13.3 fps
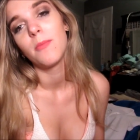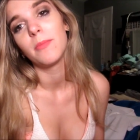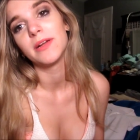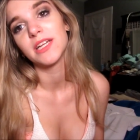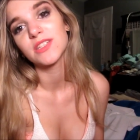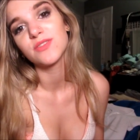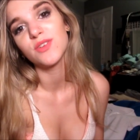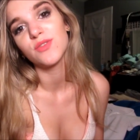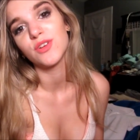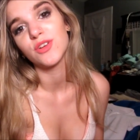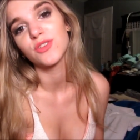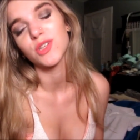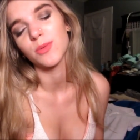my next few
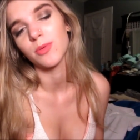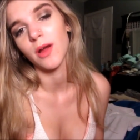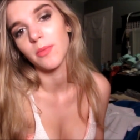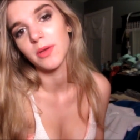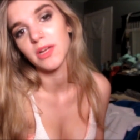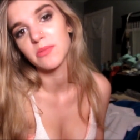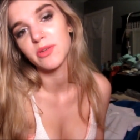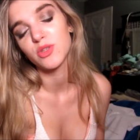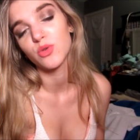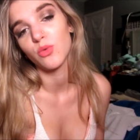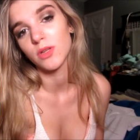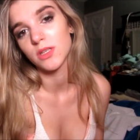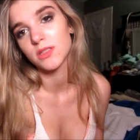videos are probably going to be
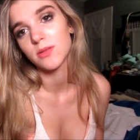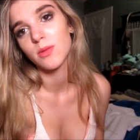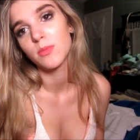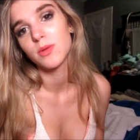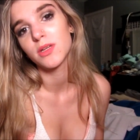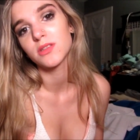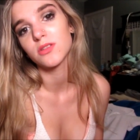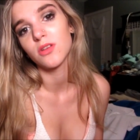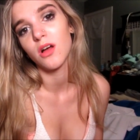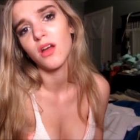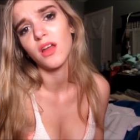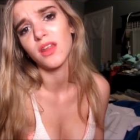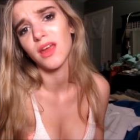twenty something minutes
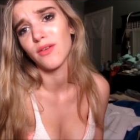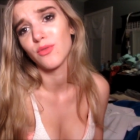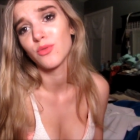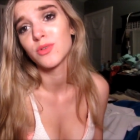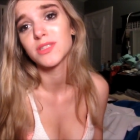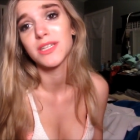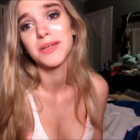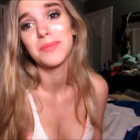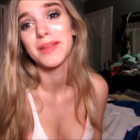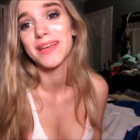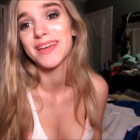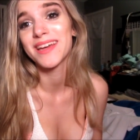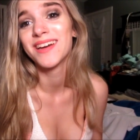long, and everyone's going to be
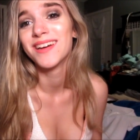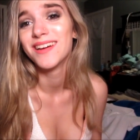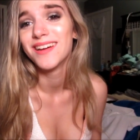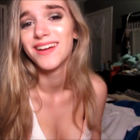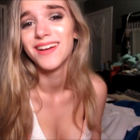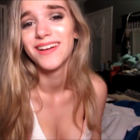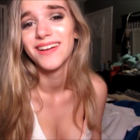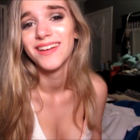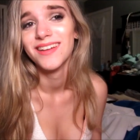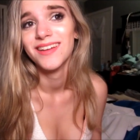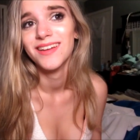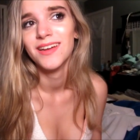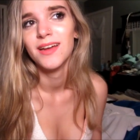like,
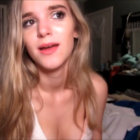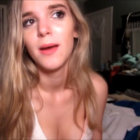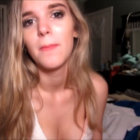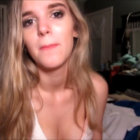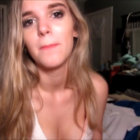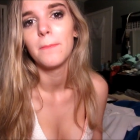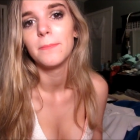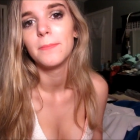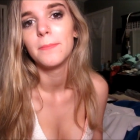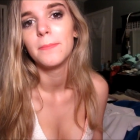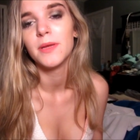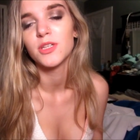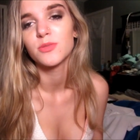uh,
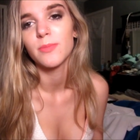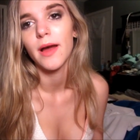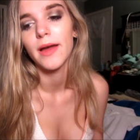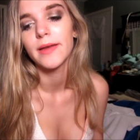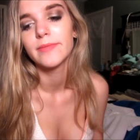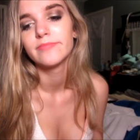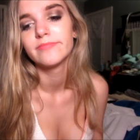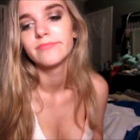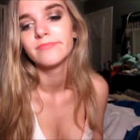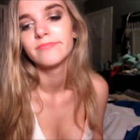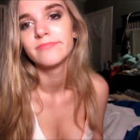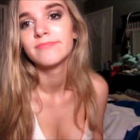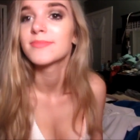bitch,
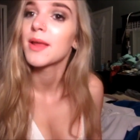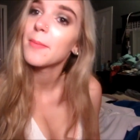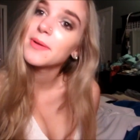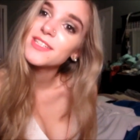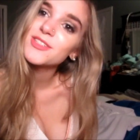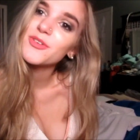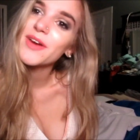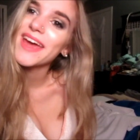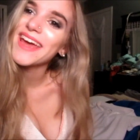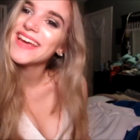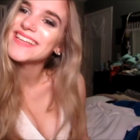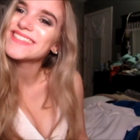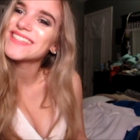bye. But it's
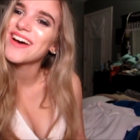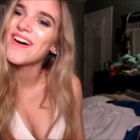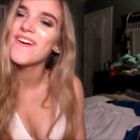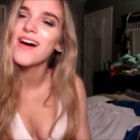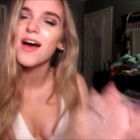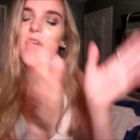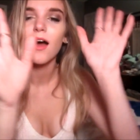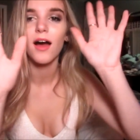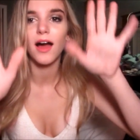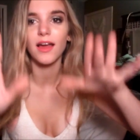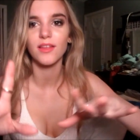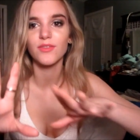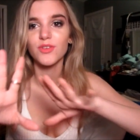okay, so
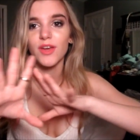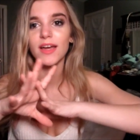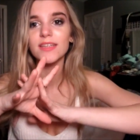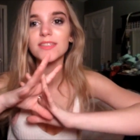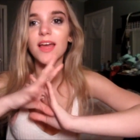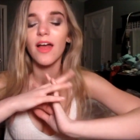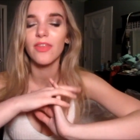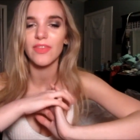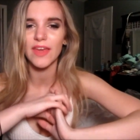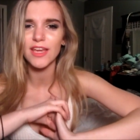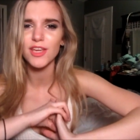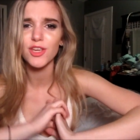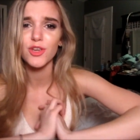I love you guys.
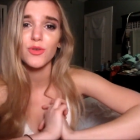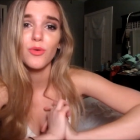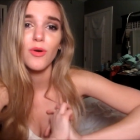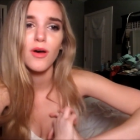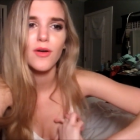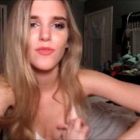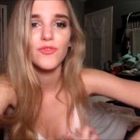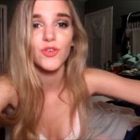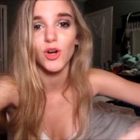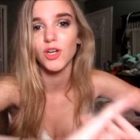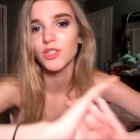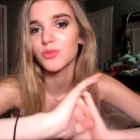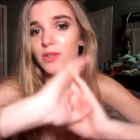Thank you for
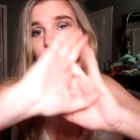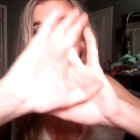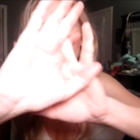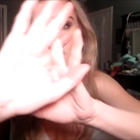all twenty-four